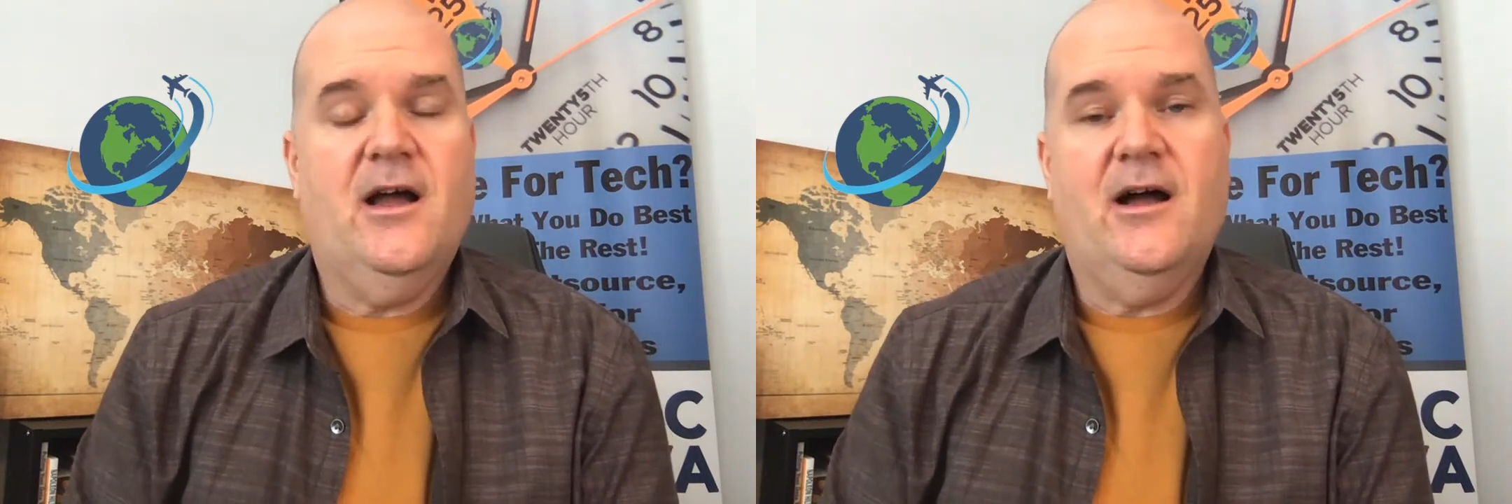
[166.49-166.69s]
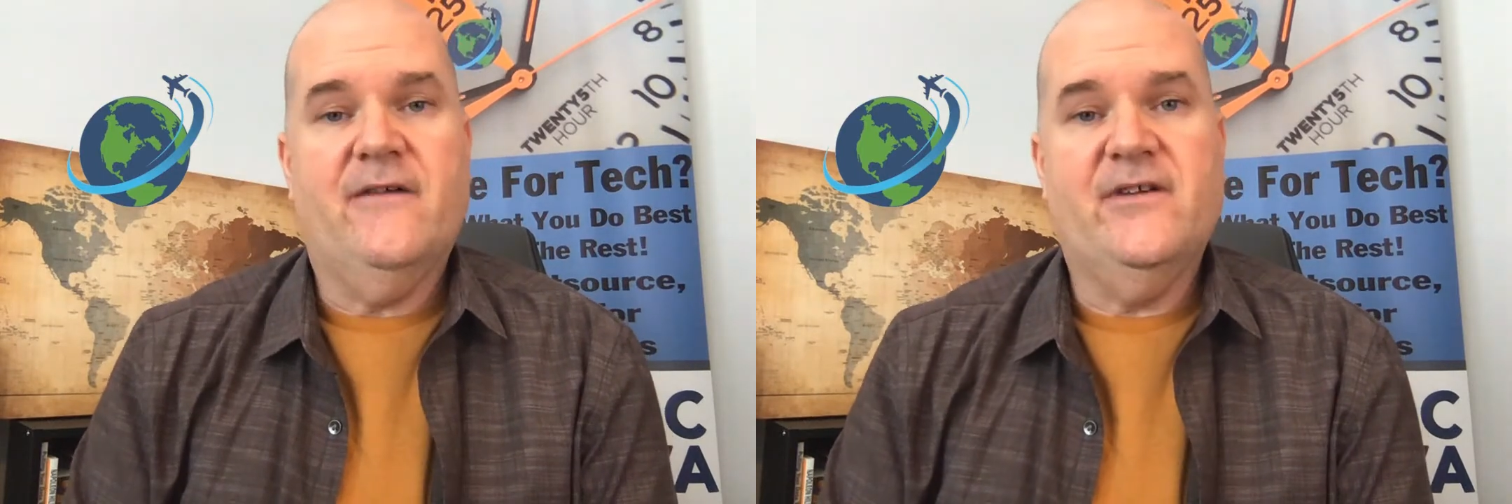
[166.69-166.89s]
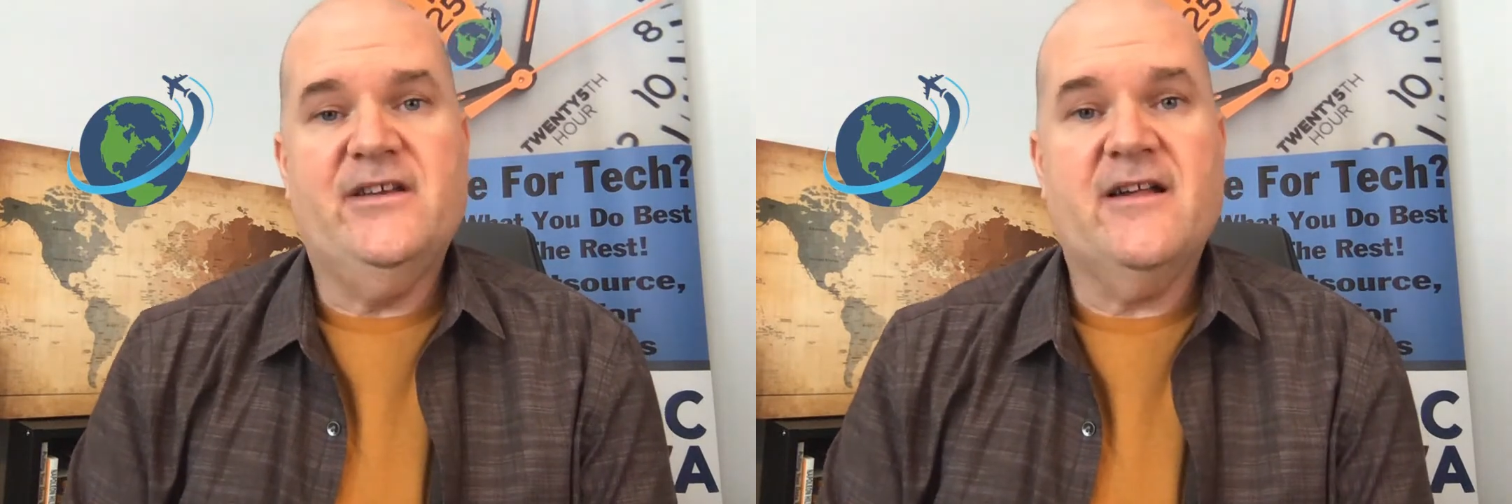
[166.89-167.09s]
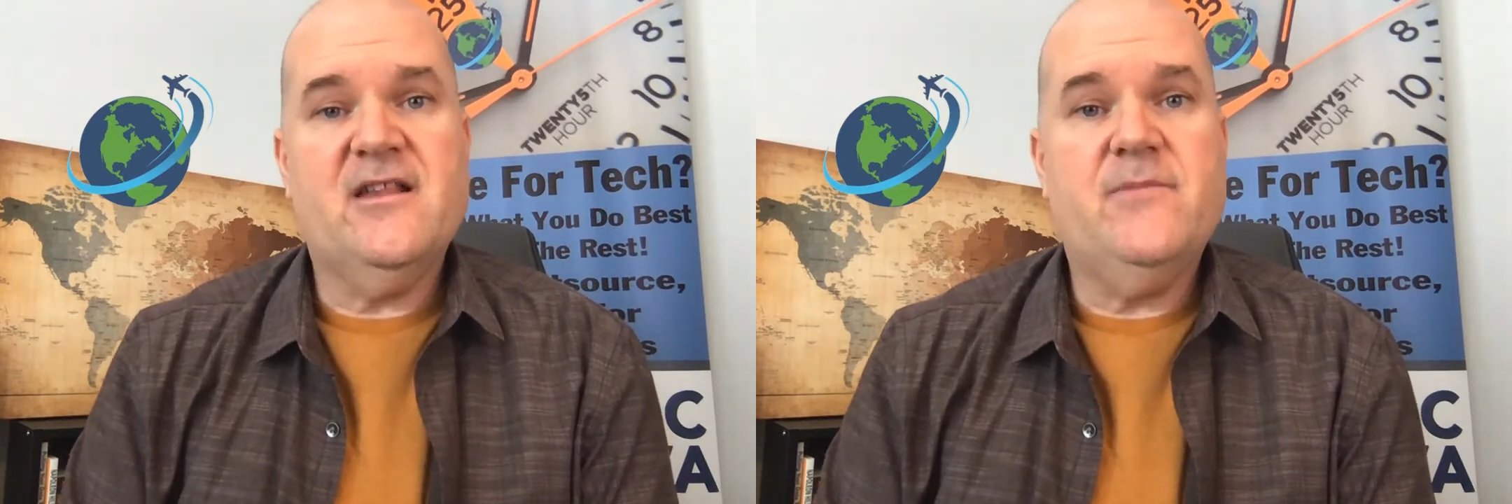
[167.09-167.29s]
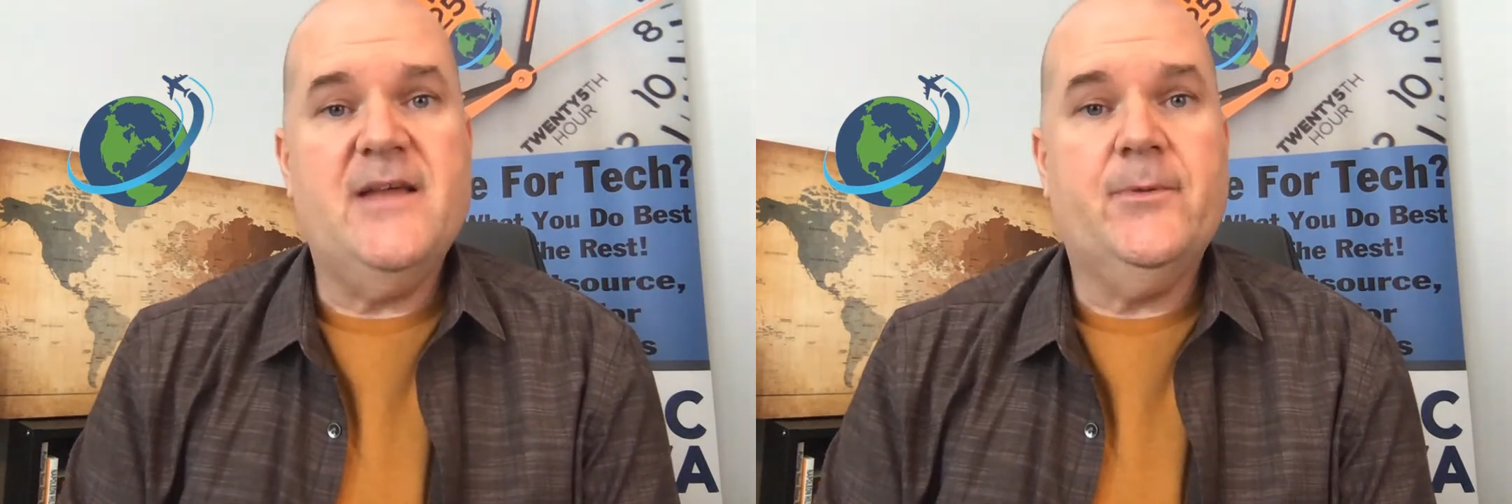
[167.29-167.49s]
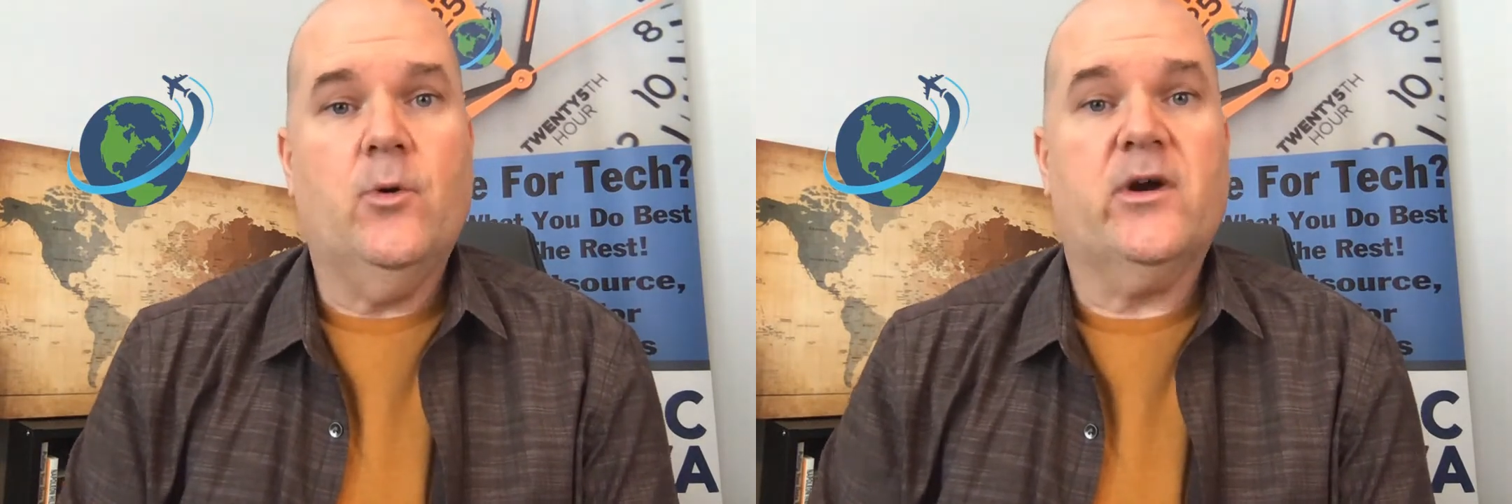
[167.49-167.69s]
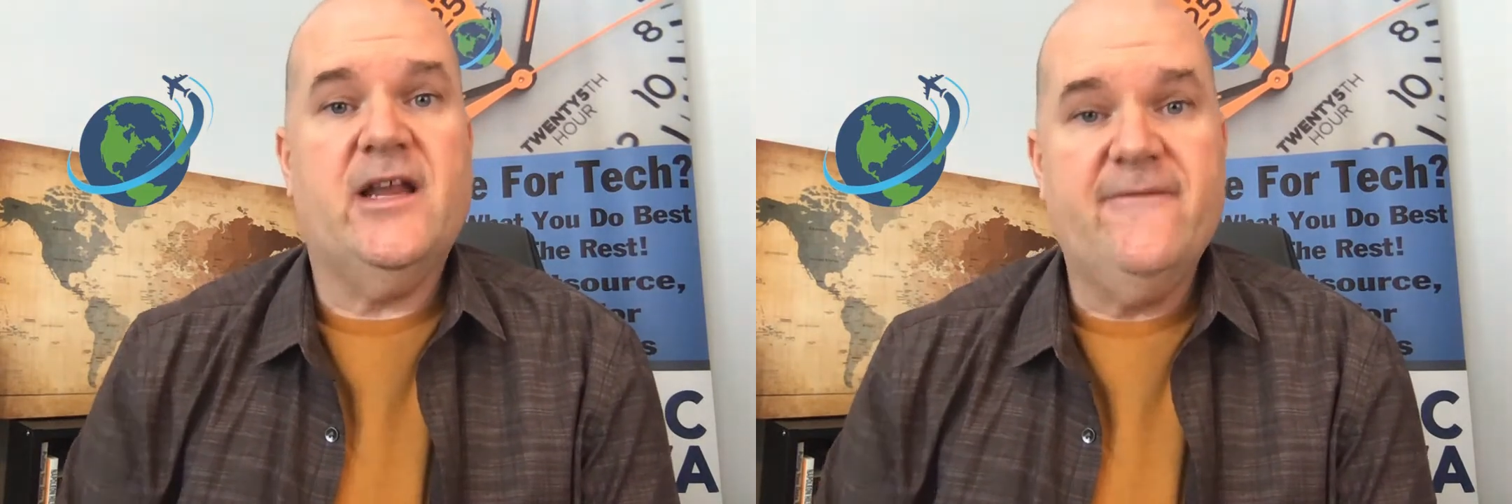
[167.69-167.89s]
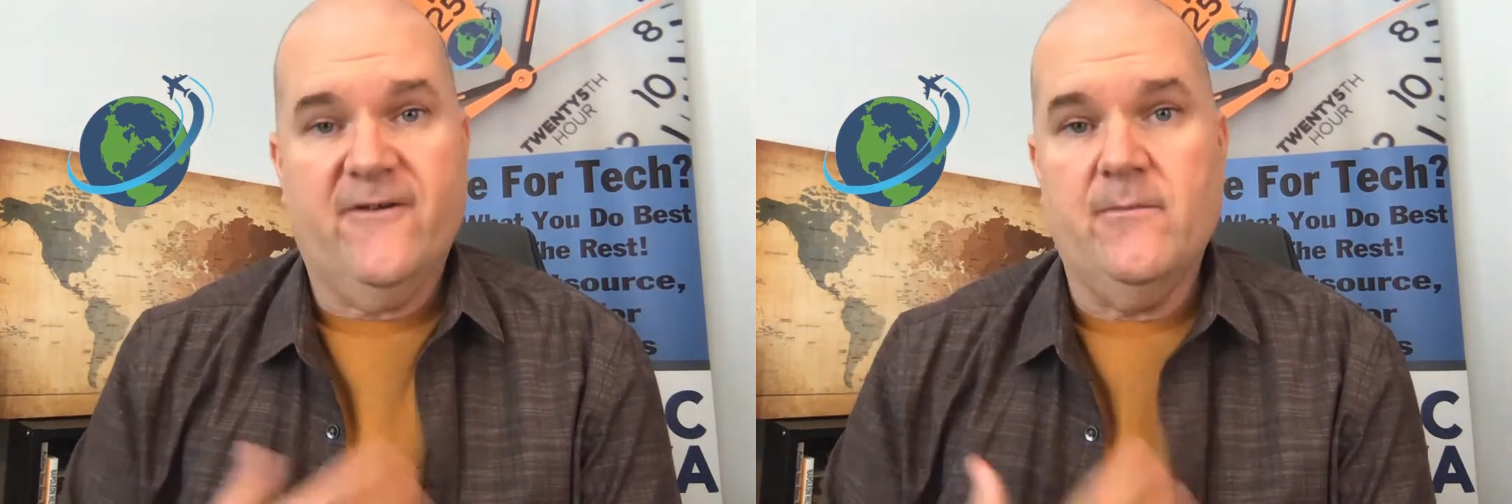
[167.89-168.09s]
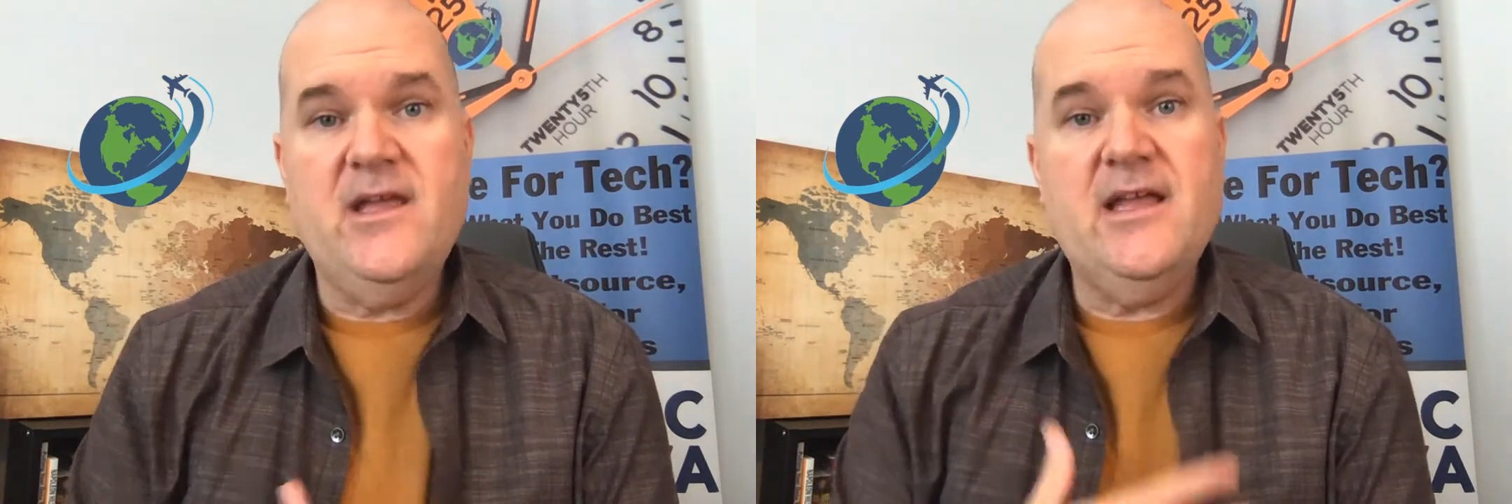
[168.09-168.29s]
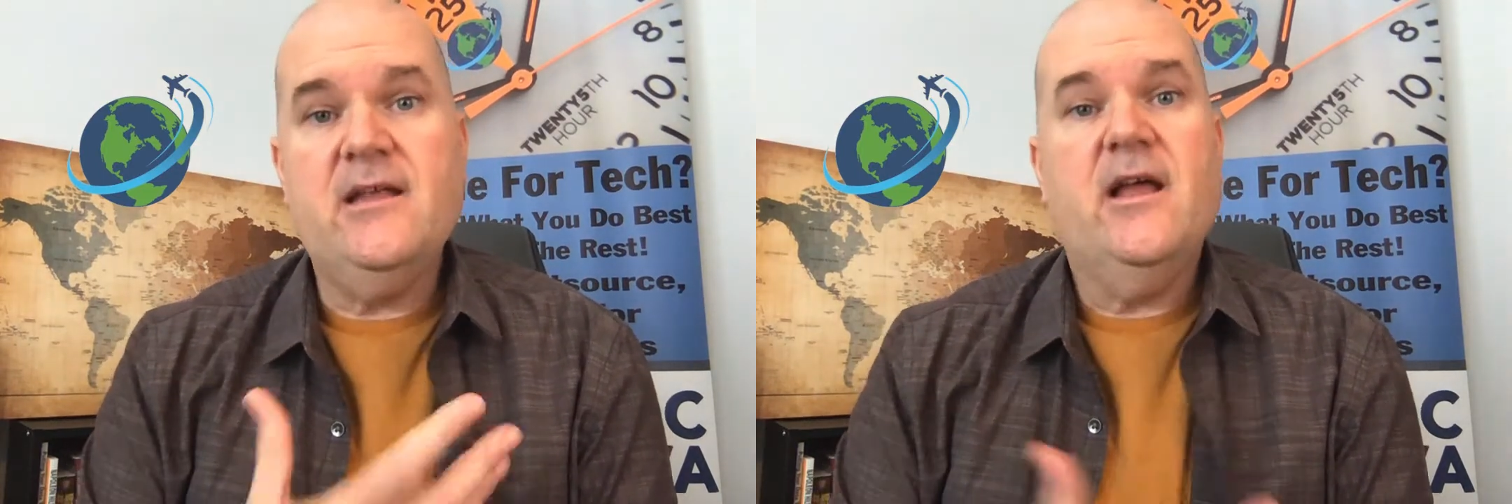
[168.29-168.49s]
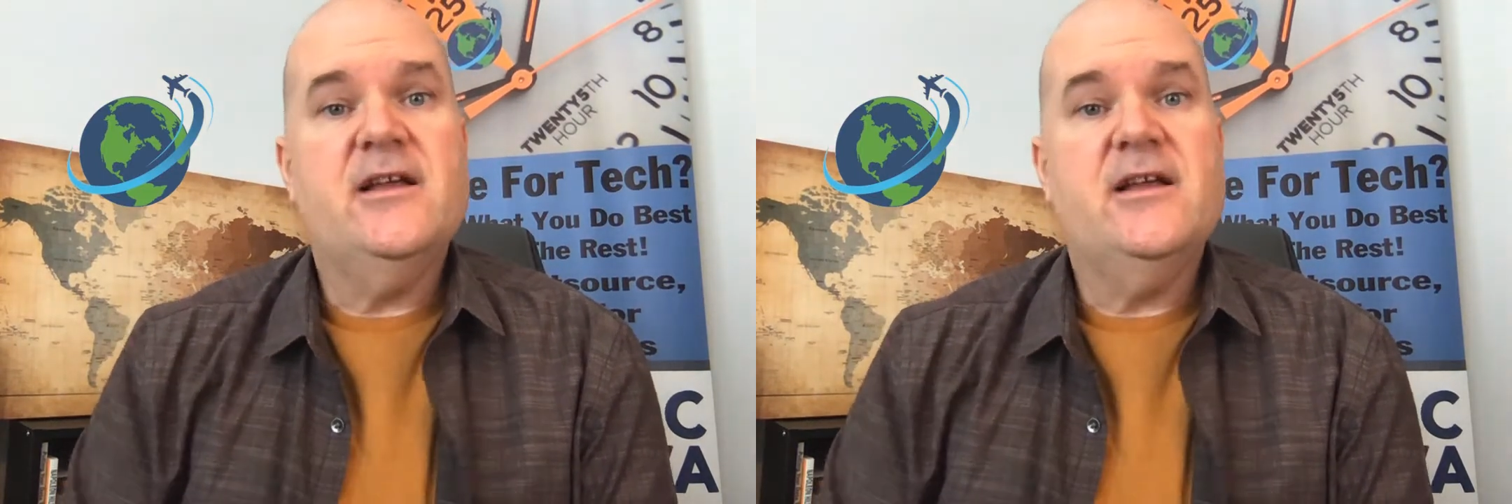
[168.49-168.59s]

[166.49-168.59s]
of a dozen people working for me